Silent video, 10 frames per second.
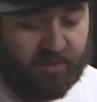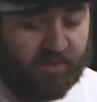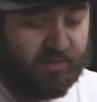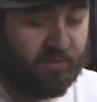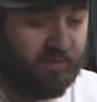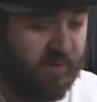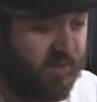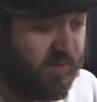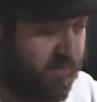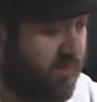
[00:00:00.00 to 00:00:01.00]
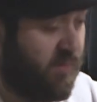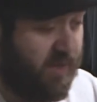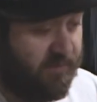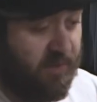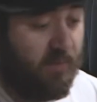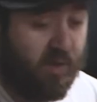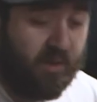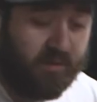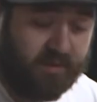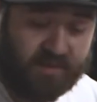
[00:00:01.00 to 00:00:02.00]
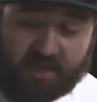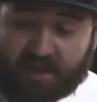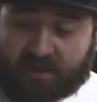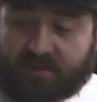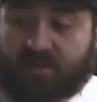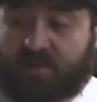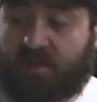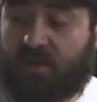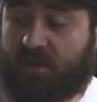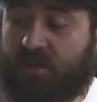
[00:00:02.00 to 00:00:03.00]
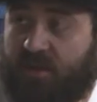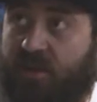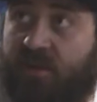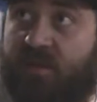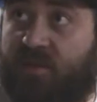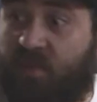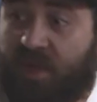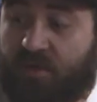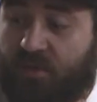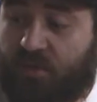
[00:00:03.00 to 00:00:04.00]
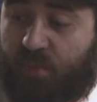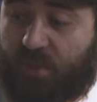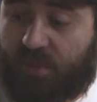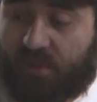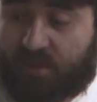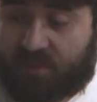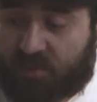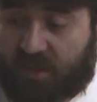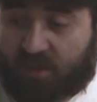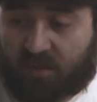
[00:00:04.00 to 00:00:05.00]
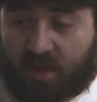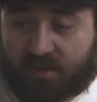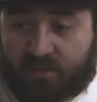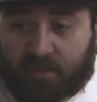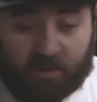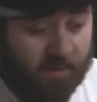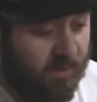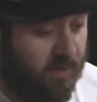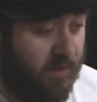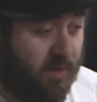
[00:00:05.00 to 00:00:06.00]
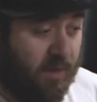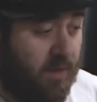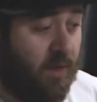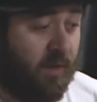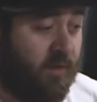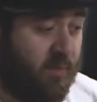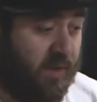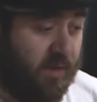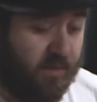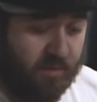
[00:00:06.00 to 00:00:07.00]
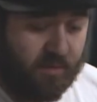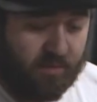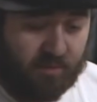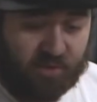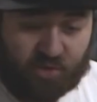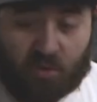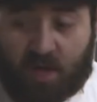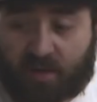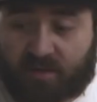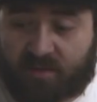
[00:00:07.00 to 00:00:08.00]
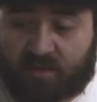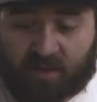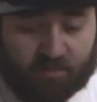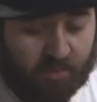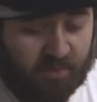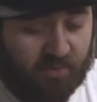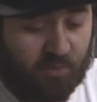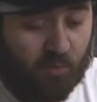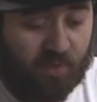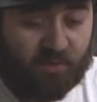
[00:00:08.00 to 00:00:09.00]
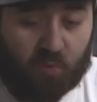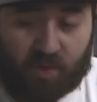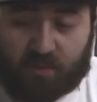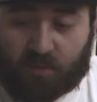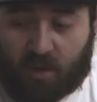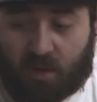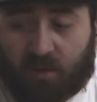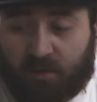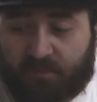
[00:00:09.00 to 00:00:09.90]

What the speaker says: And so the main frame rail and this X and this main hoop and this main cross member are going to be the strongest, and that's where we're using 120 wall,